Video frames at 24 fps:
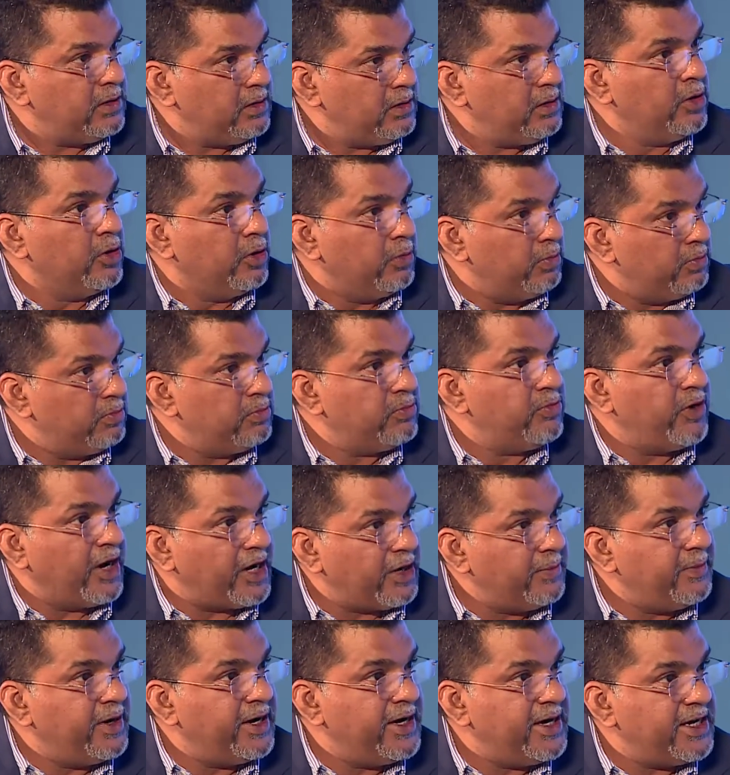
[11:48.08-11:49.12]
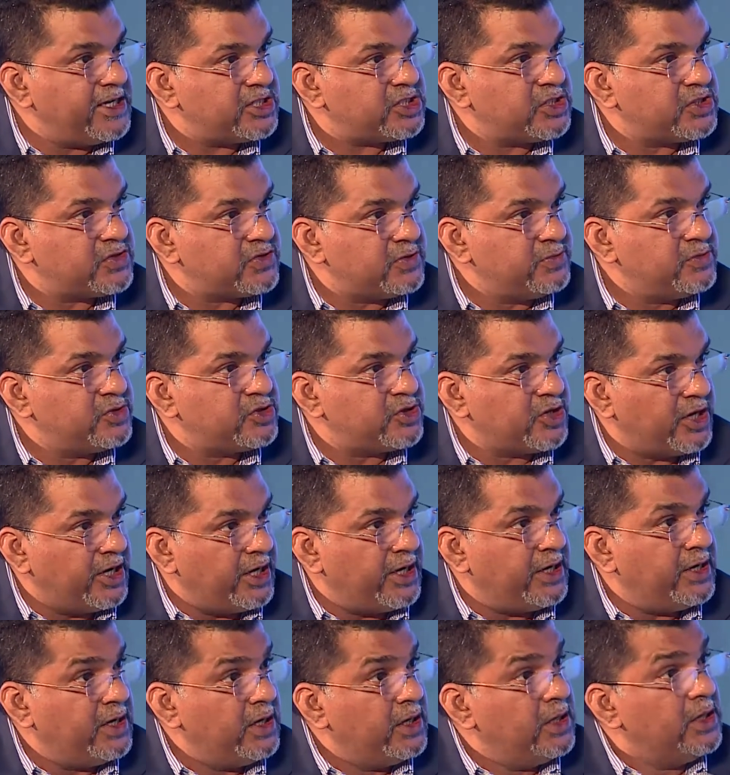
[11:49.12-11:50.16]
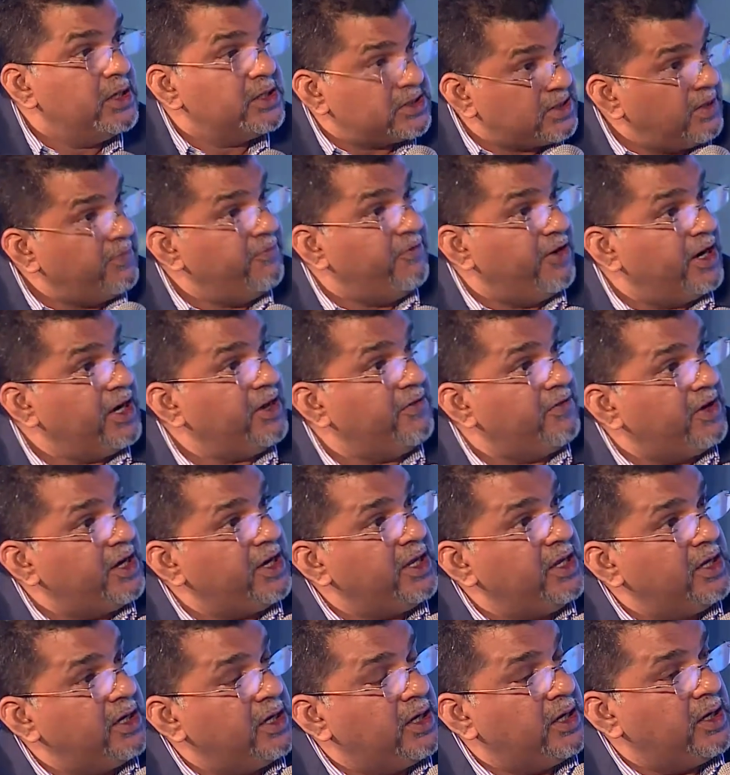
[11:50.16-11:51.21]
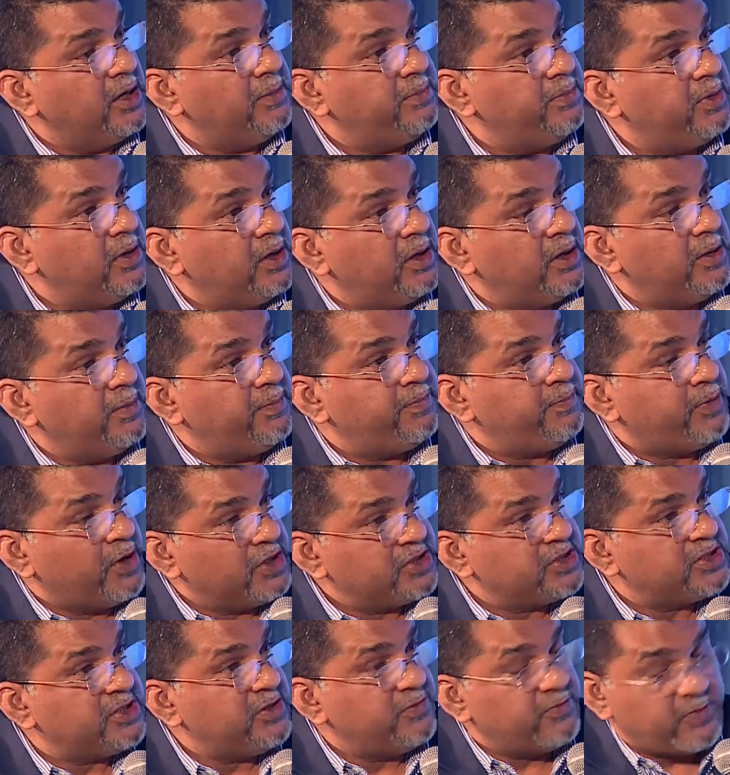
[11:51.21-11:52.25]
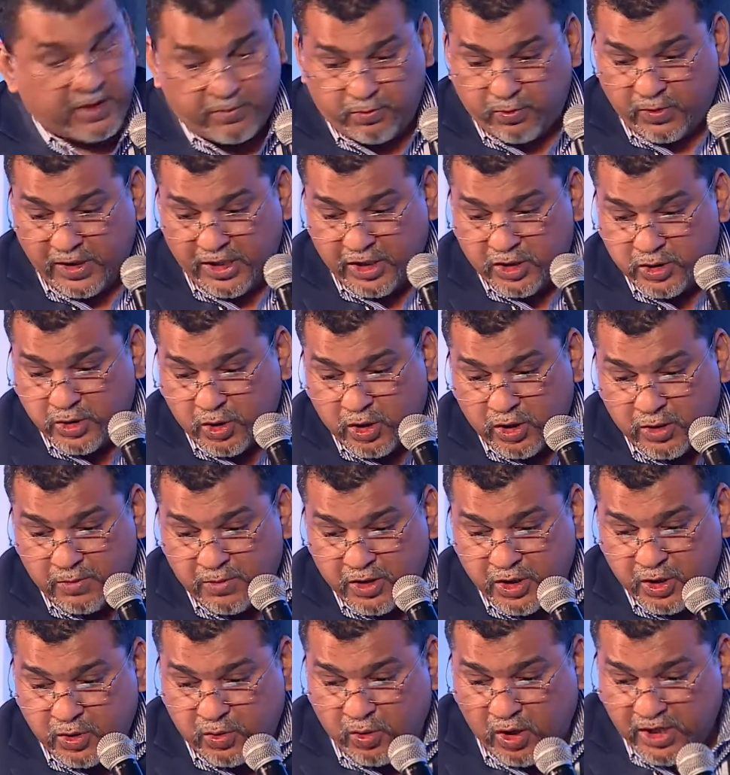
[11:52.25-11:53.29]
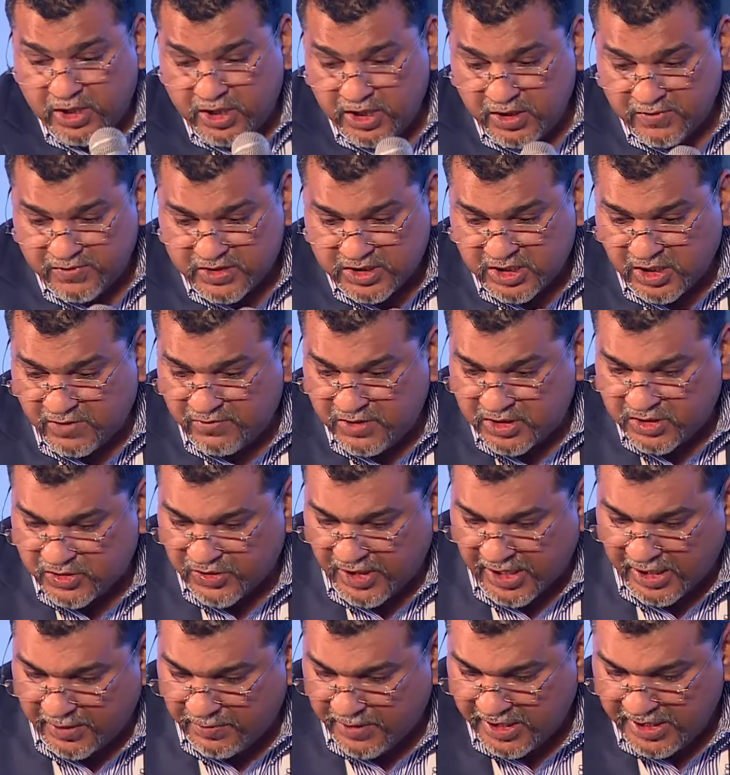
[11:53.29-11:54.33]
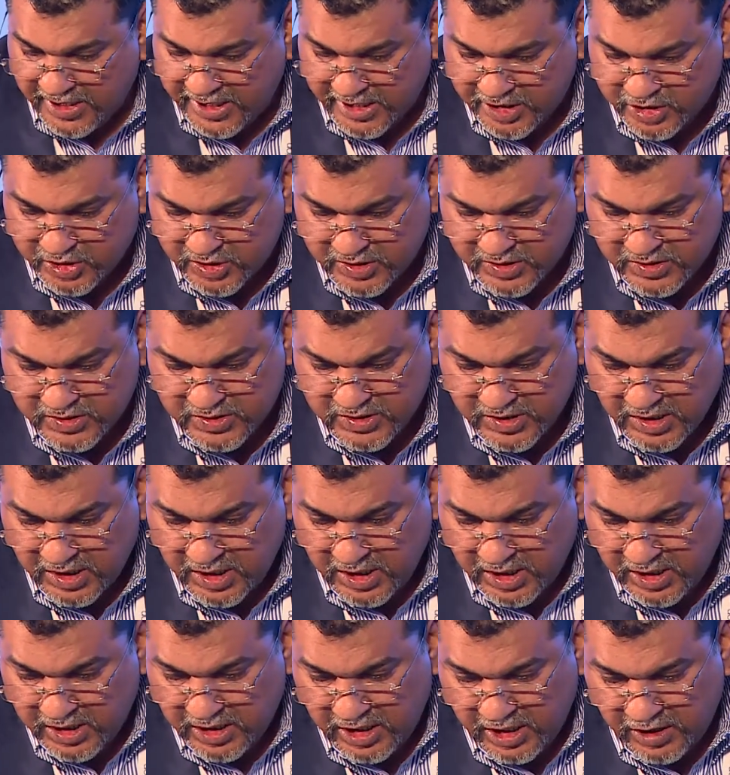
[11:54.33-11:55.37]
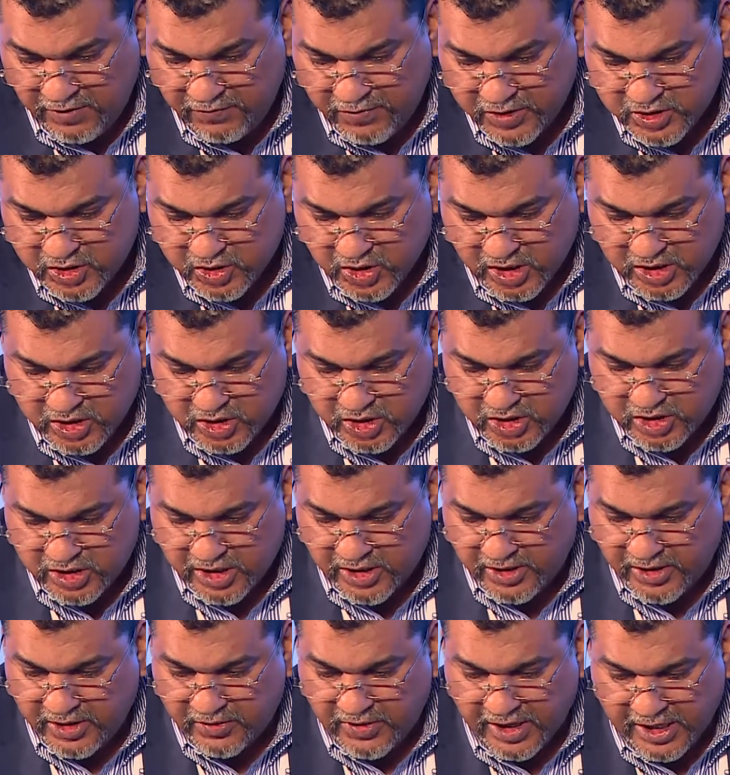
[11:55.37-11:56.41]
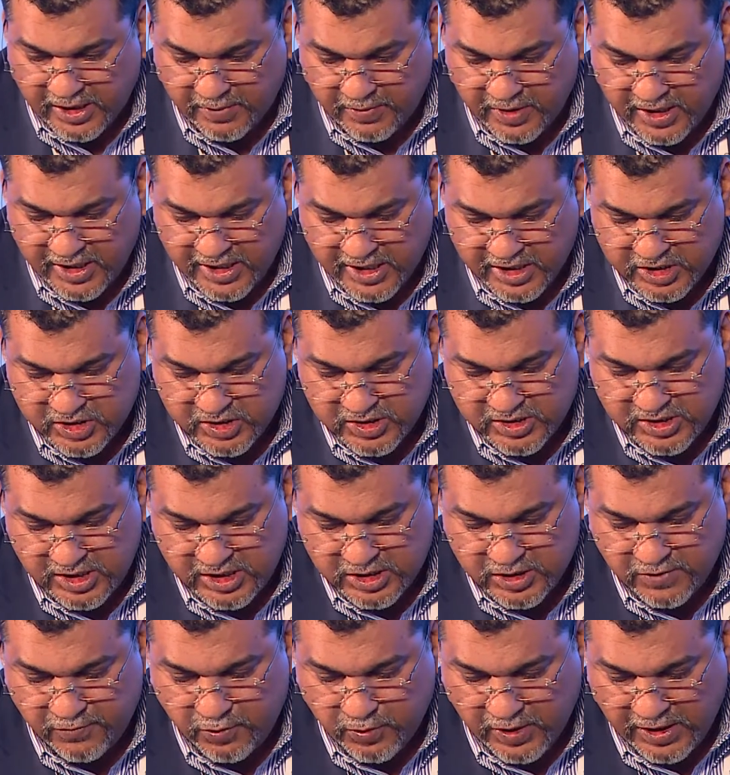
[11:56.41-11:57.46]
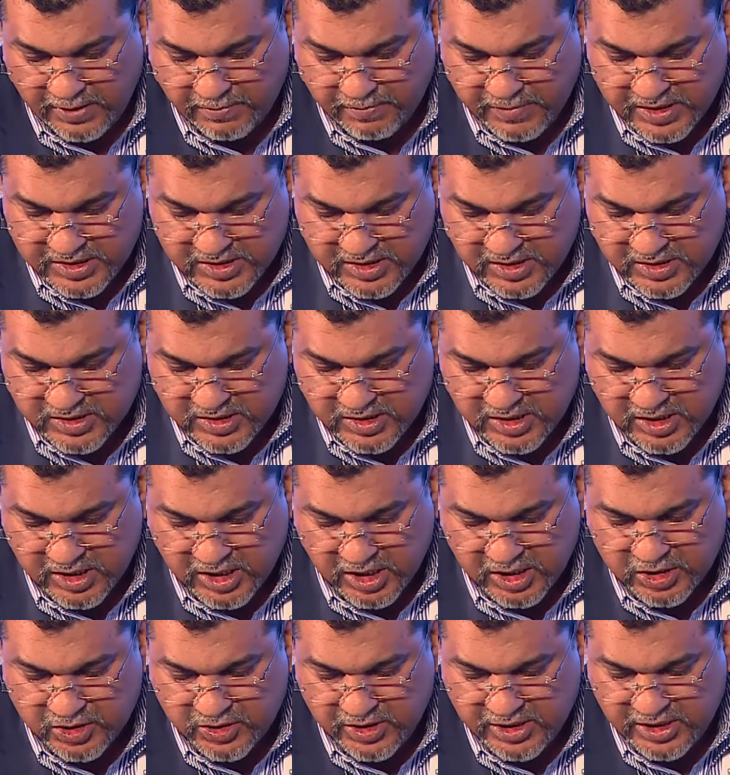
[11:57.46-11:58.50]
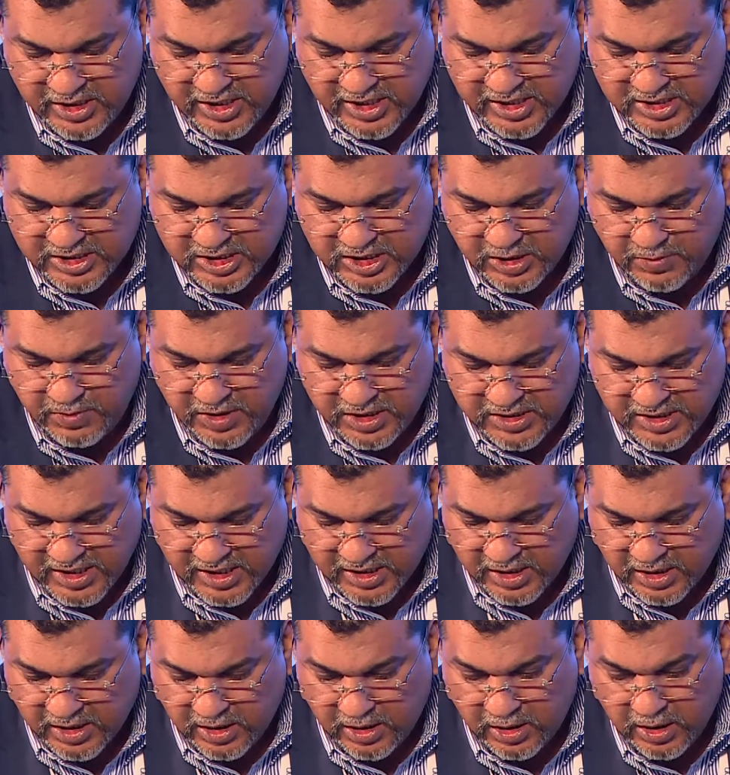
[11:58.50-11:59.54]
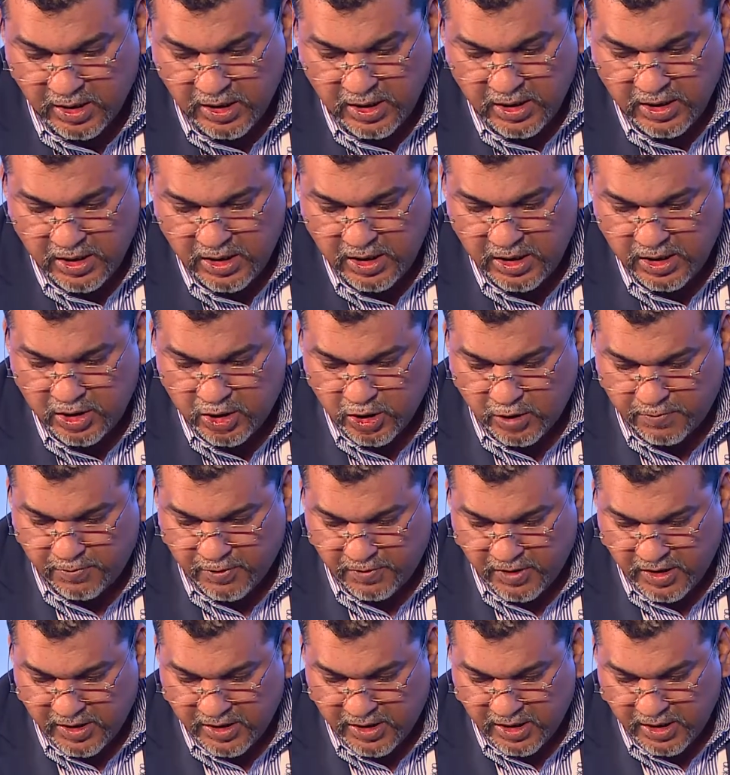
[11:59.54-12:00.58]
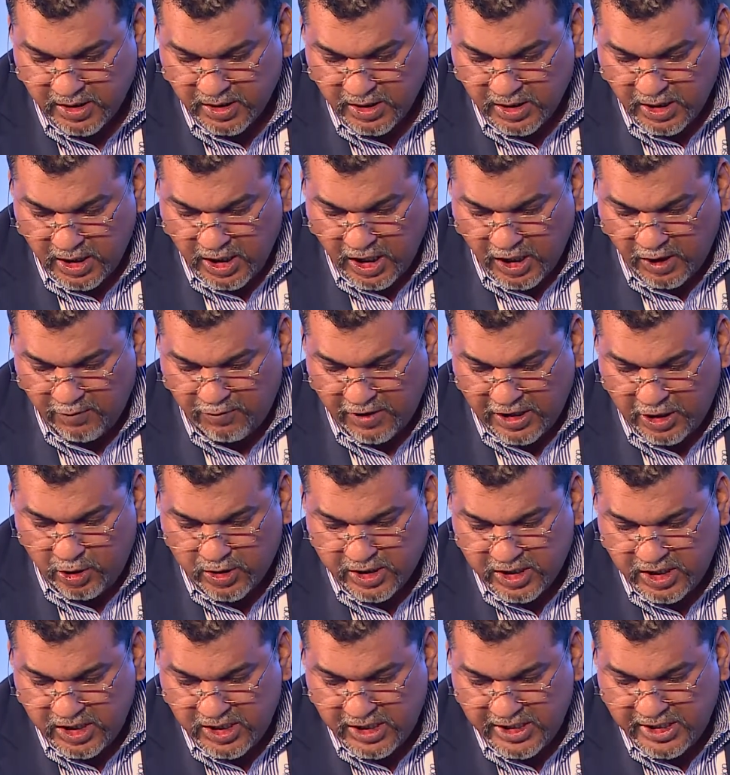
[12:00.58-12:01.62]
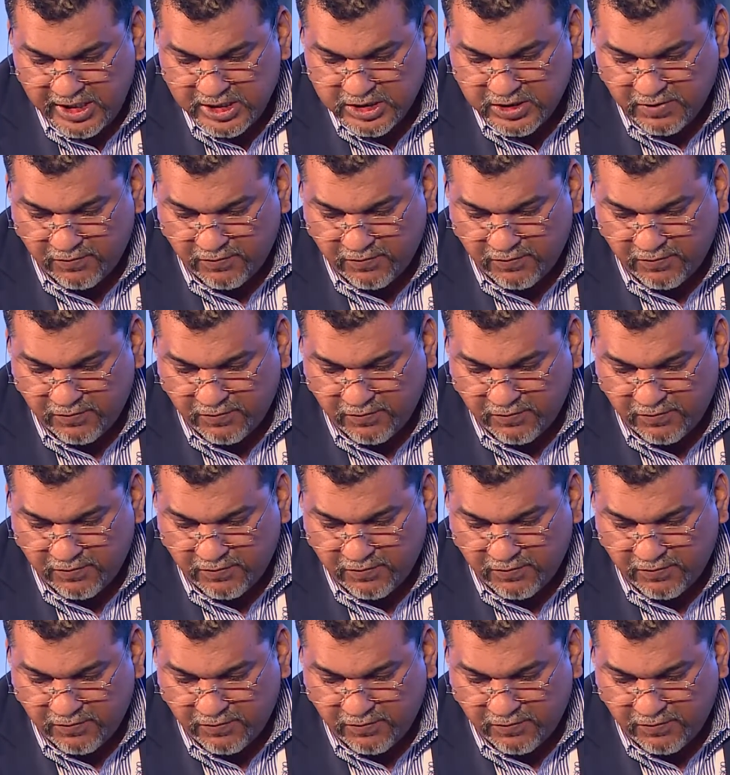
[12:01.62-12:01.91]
you know, recommendations from TRAI some very, very uh, uh, positive, eh, well, you're talking about the quality of service recommendations, the infrastructure sharing recommendations, ease of doing business in the country, and the STB technical interoperability. If I look at the ease